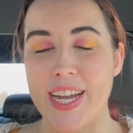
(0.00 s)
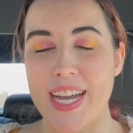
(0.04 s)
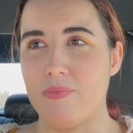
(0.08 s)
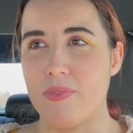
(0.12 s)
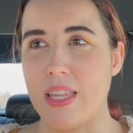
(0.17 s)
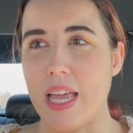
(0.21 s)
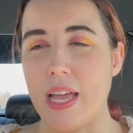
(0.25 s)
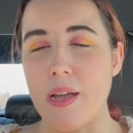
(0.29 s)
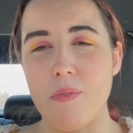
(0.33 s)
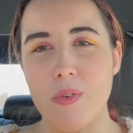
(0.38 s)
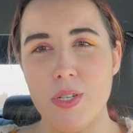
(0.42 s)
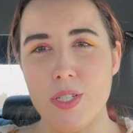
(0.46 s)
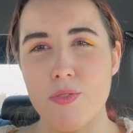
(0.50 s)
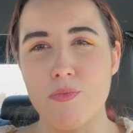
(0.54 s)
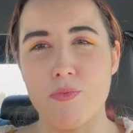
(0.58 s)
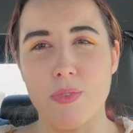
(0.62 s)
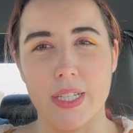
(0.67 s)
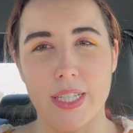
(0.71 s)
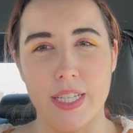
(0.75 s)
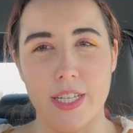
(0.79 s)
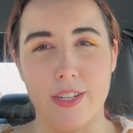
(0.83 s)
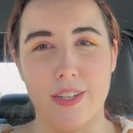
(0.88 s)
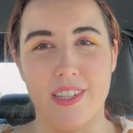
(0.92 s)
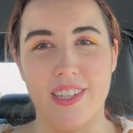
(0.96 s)
That was
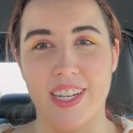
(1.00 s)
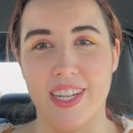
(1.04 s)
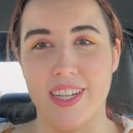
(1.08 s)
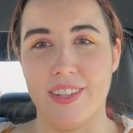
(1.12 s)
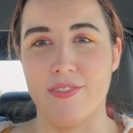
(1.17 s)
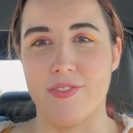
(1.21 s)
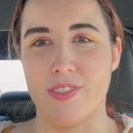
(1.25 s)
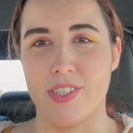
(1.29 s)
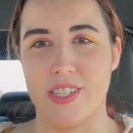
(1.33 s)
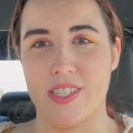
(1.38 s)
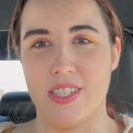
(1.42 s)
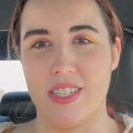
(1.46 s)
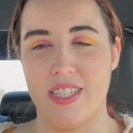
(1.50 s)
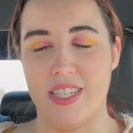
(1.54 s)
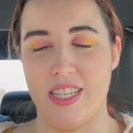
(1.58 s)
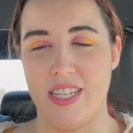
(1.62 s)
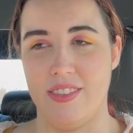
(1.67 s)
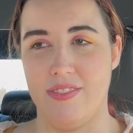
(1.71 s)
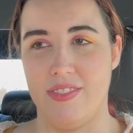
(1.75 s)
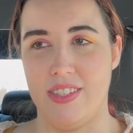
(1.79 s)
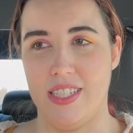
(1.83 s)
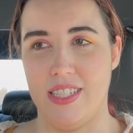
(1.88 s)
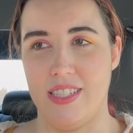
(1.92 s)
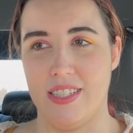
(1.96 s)
really good for
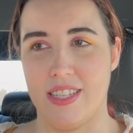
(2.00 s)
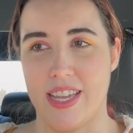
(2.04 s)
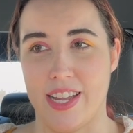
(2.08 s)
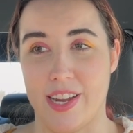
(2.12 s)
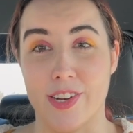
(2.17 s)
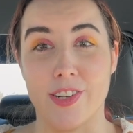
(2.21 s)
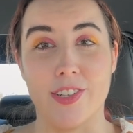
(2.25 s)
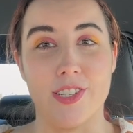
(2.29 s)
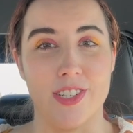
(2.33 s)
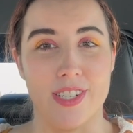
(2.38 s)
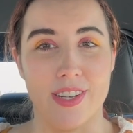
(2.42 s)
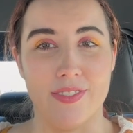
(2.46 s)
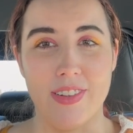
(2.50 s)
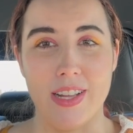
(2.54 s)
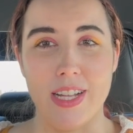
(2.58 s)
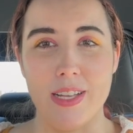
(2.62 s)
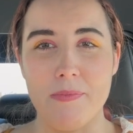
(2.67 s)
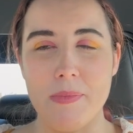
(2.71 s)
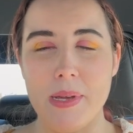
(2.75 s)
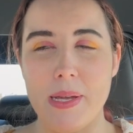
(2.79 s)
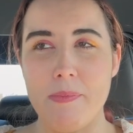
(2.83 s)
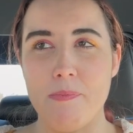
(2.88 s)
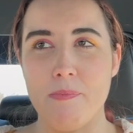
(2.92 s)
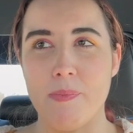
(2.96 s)
Stevie's character
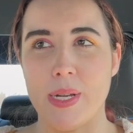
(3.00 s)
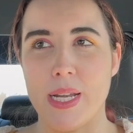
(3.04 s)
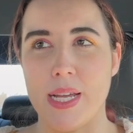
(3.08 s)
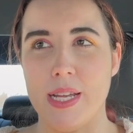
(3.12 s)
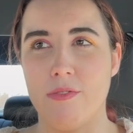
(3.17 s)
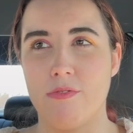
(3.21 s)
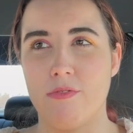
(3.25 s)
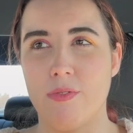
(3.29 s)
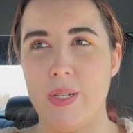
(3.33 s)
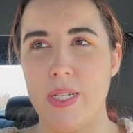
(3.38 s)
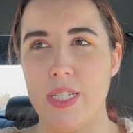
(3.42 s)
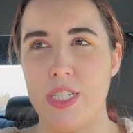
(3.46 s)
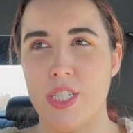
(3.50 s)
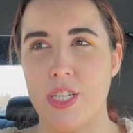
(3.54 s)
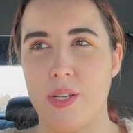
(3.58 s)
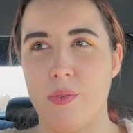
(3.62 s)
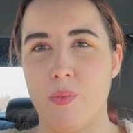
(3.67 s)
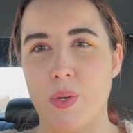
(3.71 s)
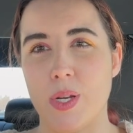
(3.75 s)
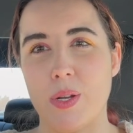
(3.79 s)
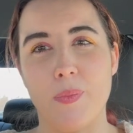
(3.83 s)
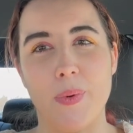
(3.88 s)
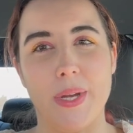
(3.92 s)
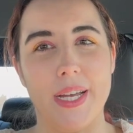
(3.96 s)
development, but I wish it
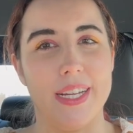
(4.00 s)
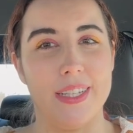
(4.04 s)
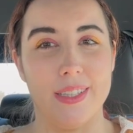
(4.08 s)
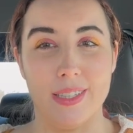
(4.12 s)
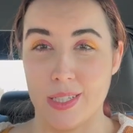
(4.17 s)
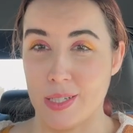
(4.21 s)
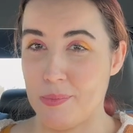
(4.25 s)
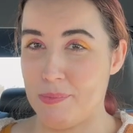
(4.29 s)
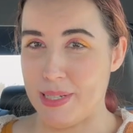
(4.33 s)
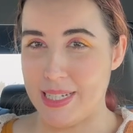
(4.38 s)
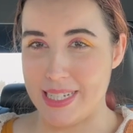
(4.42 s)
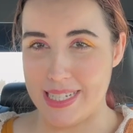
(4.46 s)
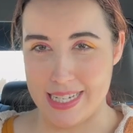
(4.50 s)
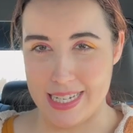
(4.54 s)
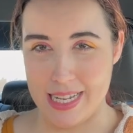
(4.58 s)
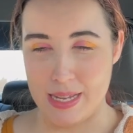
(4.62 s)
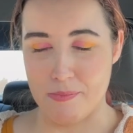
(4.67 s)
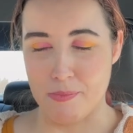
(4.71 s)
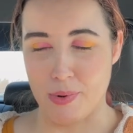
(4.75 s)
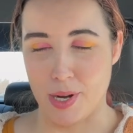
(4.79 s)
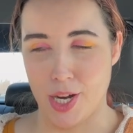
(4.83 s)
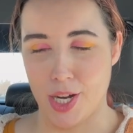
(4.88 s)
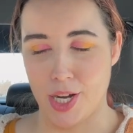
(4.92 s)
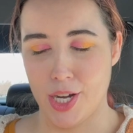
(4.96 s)
would have went a little bit
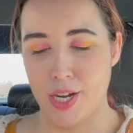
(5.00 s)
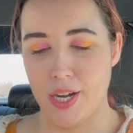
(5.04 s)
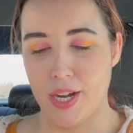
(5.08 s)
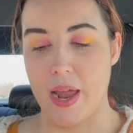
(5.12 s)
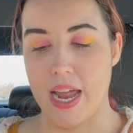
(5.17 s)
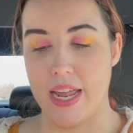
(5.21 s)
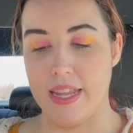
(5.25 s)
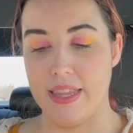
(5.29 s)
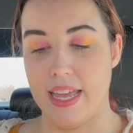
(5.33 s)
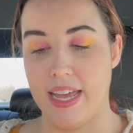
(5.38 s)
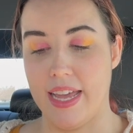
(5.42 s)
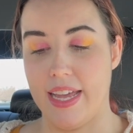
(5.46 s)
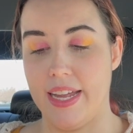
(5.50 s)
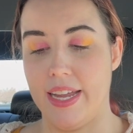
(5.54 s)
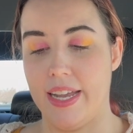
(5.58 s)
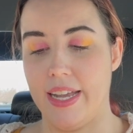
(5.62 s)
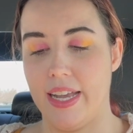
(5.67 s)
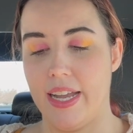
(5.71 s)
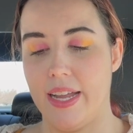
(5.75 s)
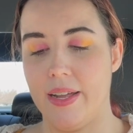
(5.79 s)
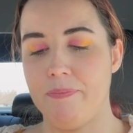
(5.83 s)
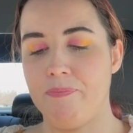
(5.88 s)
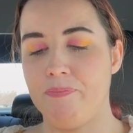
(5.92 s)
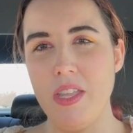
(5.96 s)
deeper. And
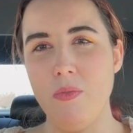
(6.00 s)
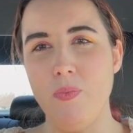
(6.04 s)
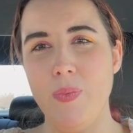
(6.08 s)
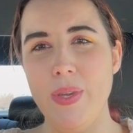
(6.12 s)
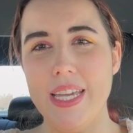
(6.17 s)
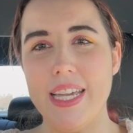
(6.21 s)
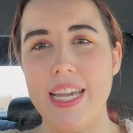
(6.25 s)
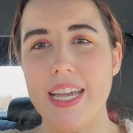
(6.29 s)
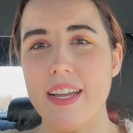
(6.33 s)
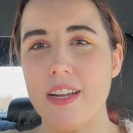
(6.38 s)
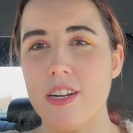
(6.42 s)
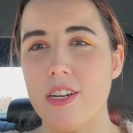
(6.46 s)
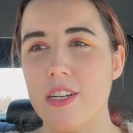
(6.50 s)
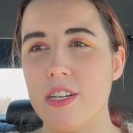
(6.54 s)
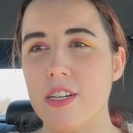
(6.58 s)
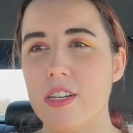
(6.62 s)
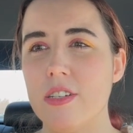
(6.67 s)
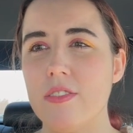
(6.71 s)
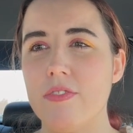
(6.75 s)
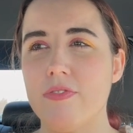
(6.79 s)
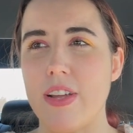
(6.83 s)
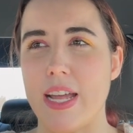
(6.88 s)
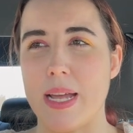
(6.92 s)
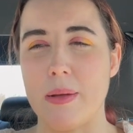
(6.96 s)
then we get
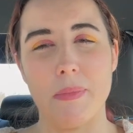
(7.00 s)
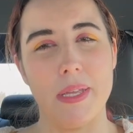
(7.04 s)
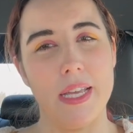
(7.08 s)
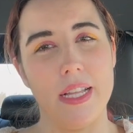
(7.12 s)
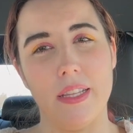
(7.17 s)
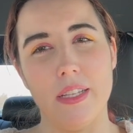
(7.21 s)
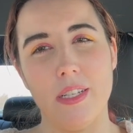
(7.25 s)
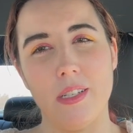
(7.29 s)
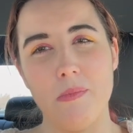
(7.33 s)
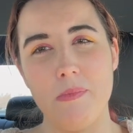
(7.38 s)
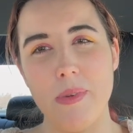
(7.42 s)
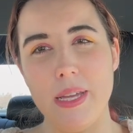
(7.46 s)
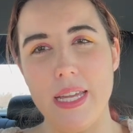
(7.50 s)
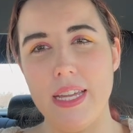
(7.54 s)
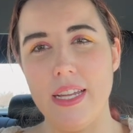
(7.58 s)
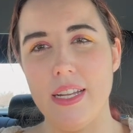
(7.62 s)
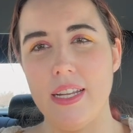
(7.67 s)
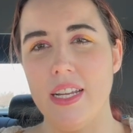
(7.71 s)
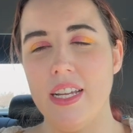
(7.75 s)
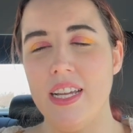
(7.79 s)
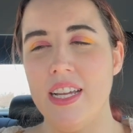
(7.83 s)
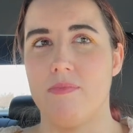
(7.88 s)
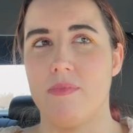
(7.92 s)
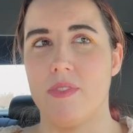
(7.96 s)
her family a little bit.